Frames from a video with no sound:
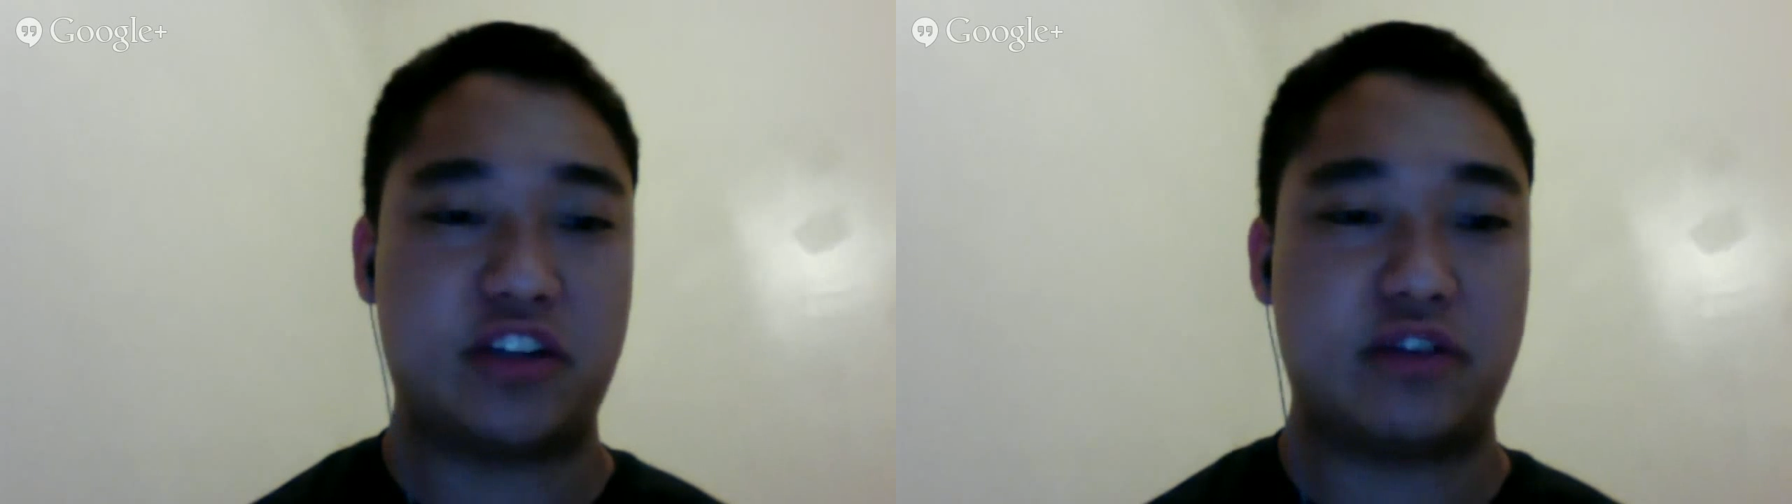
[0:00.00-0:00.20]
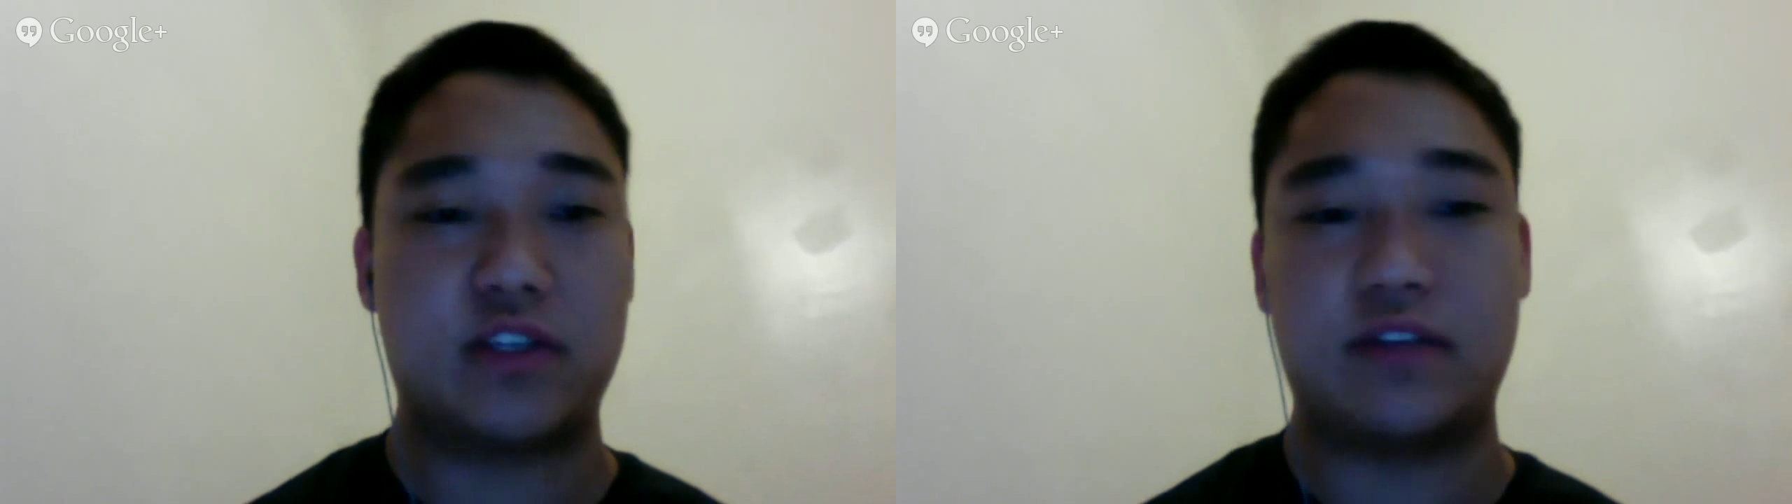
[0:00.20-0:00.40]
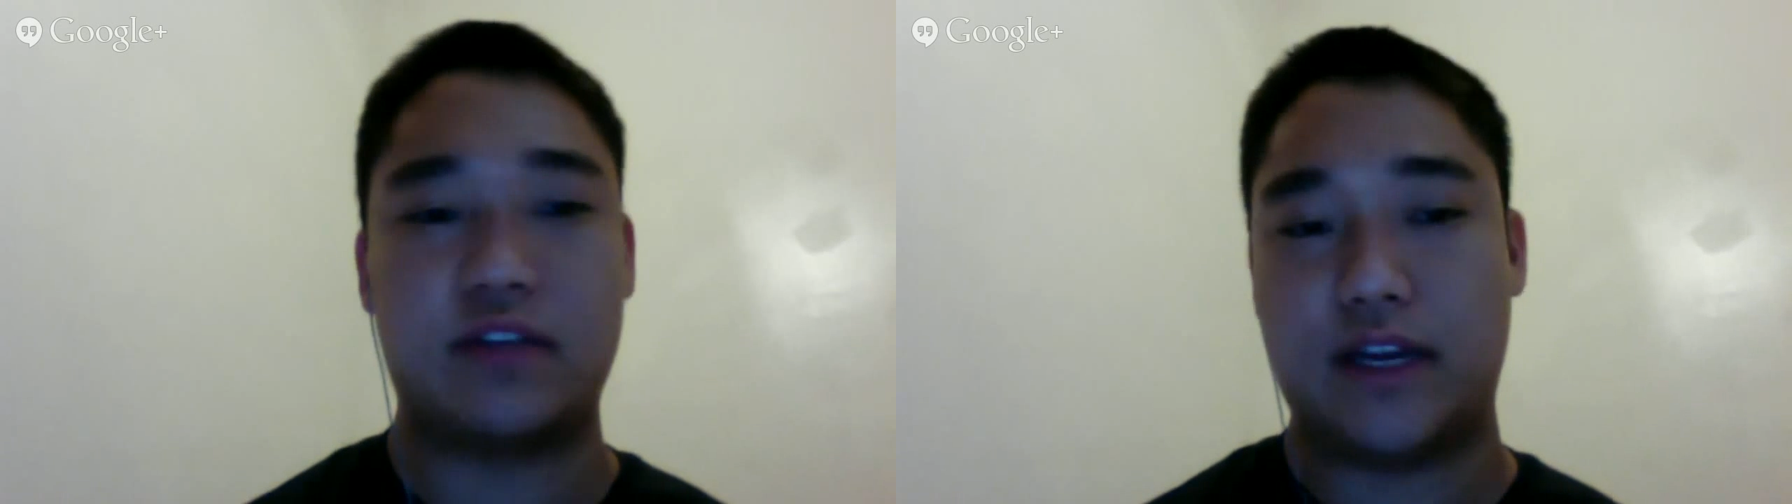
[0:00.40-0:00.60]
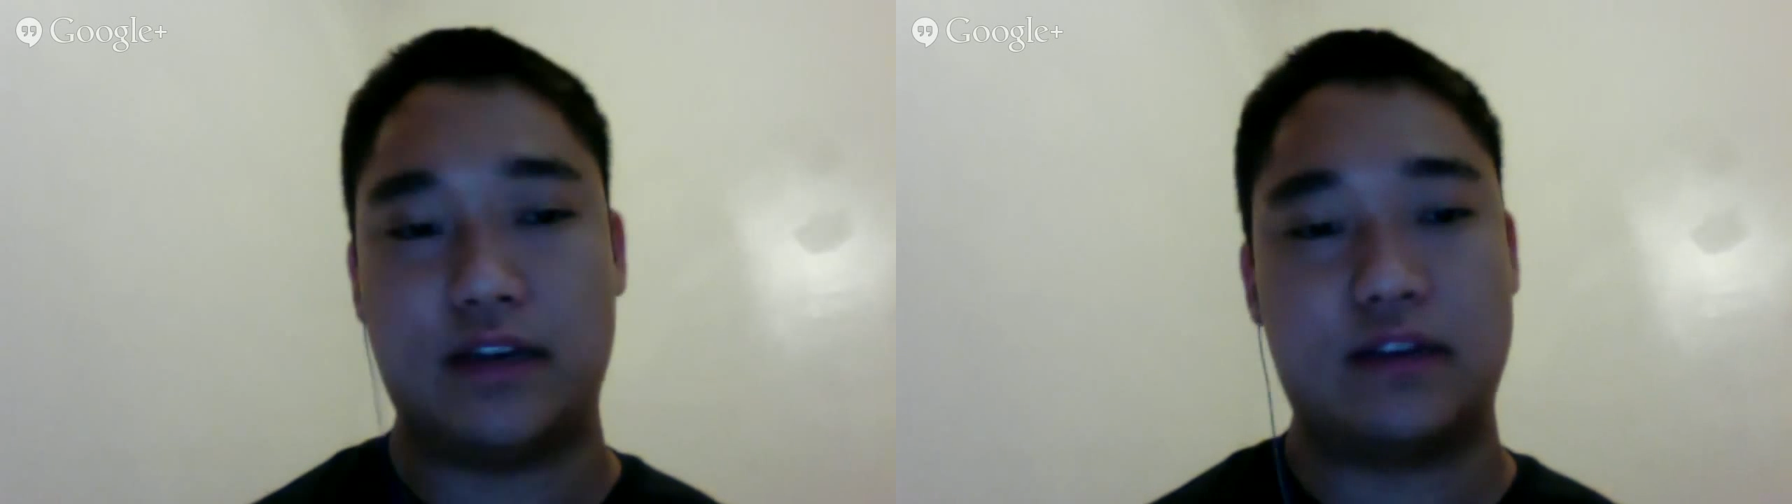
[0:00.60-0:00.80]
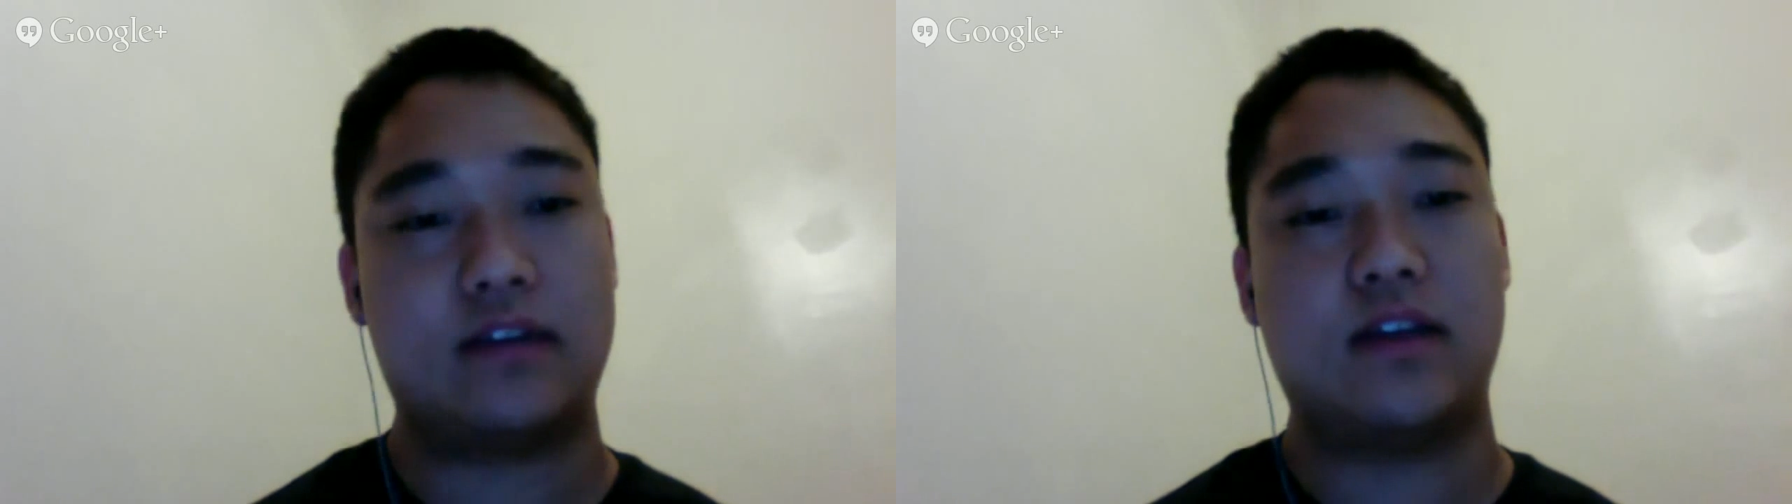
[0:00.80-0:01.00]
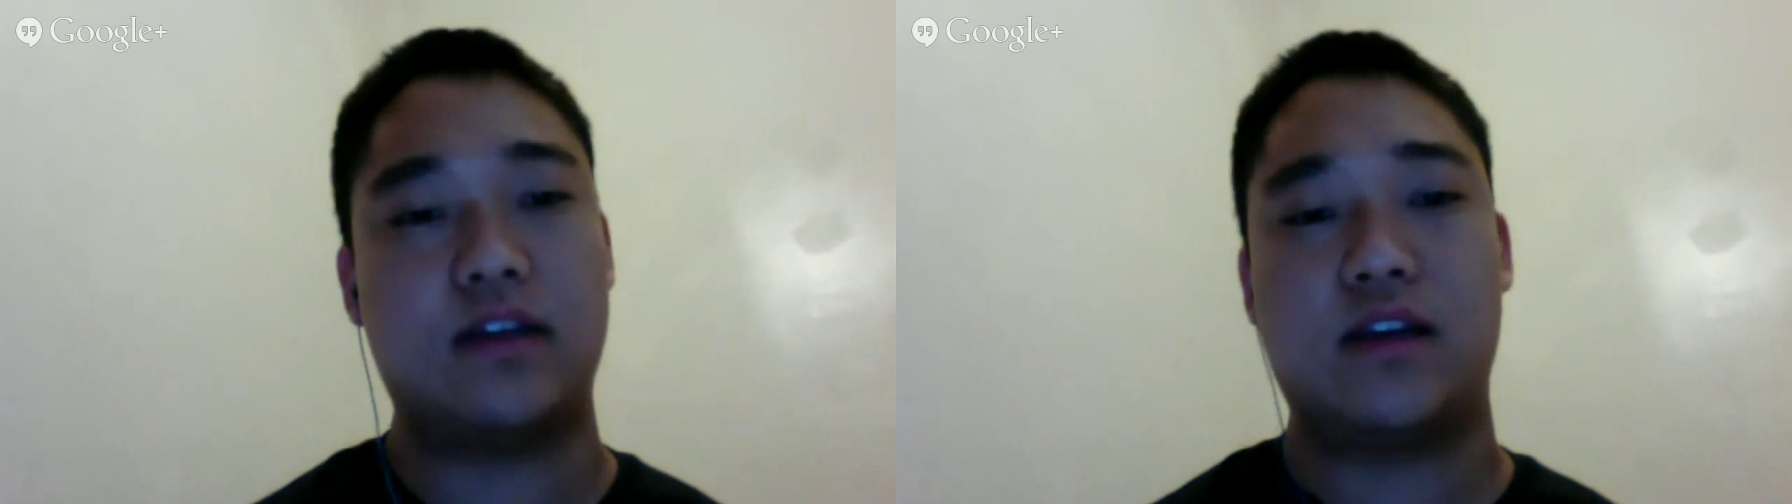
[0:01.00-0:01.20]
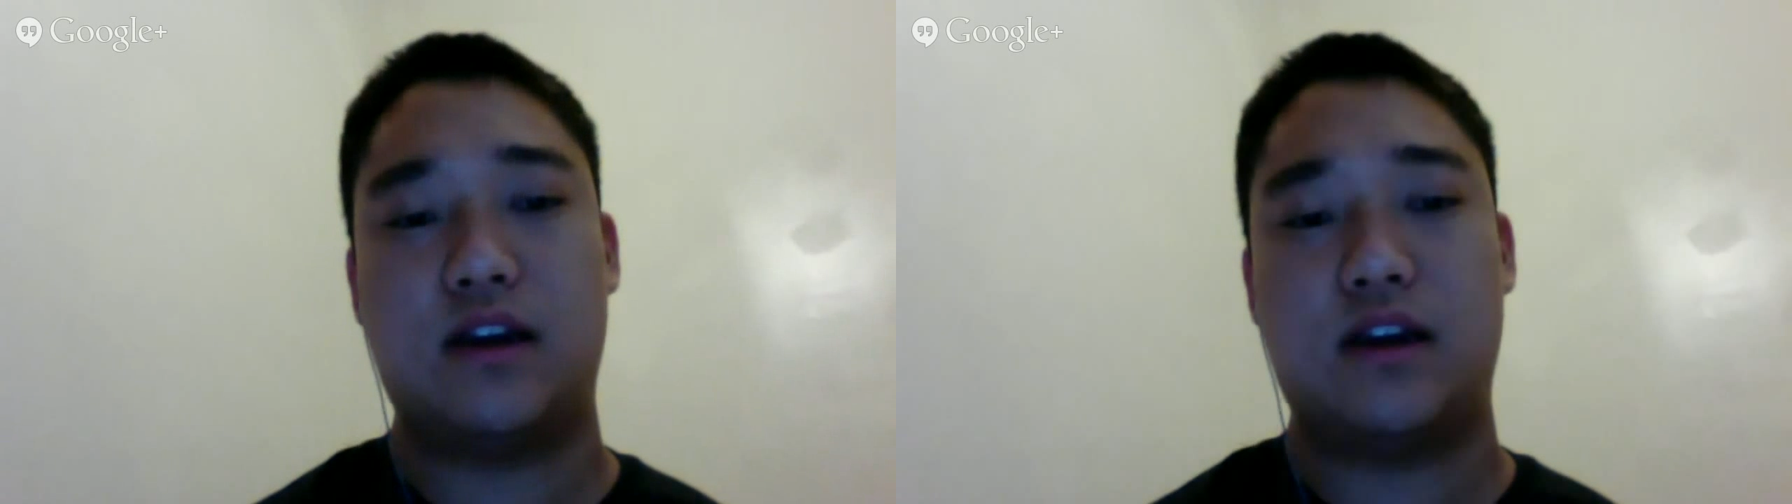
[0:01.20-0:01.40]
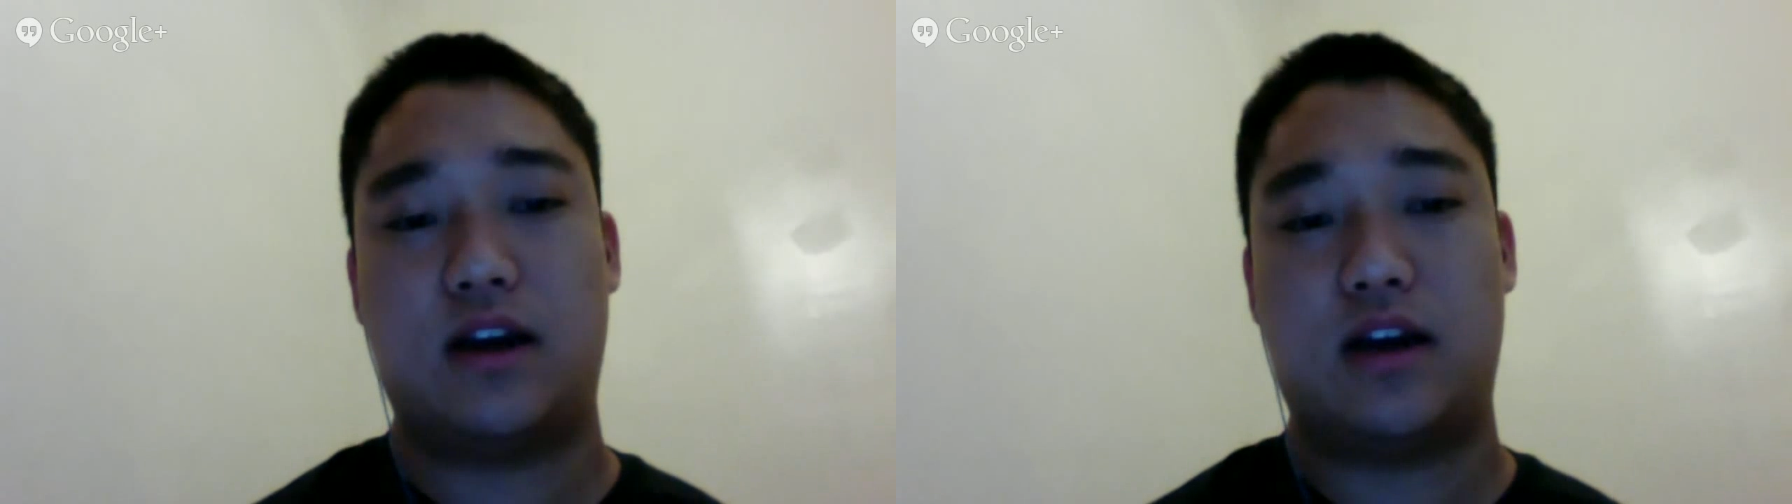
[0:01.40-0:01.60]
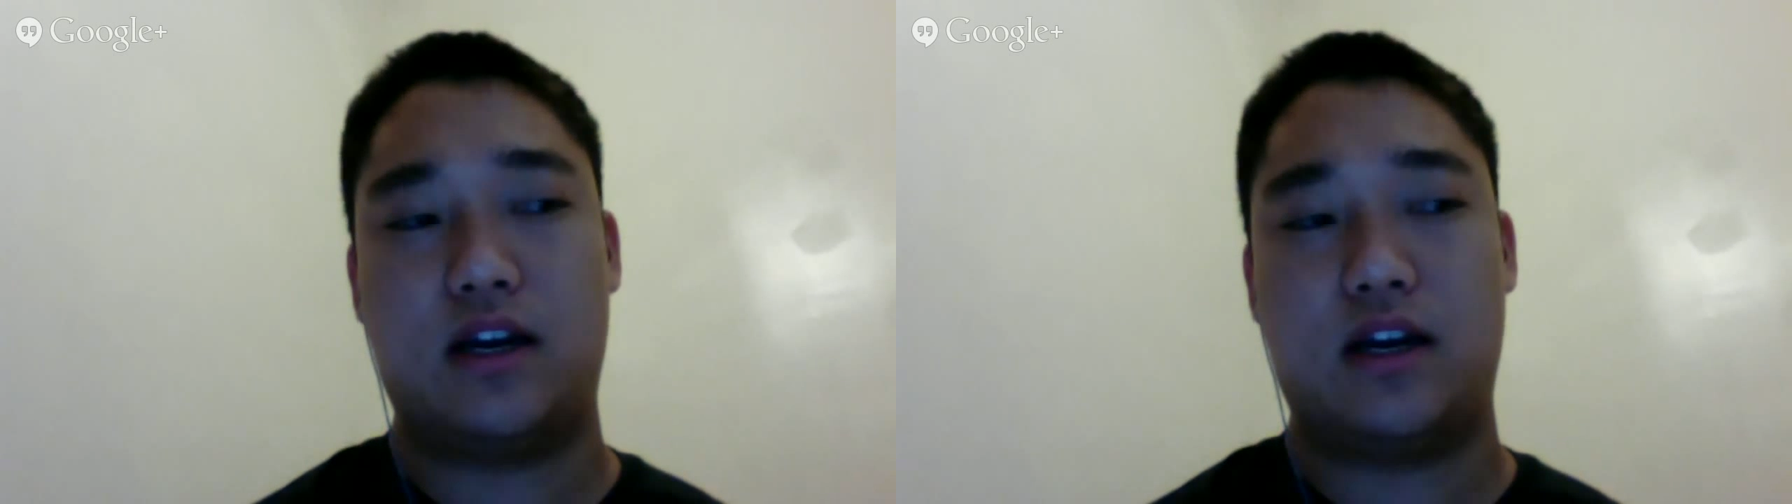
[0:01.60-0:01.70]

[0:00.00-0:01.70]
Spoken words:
community service event.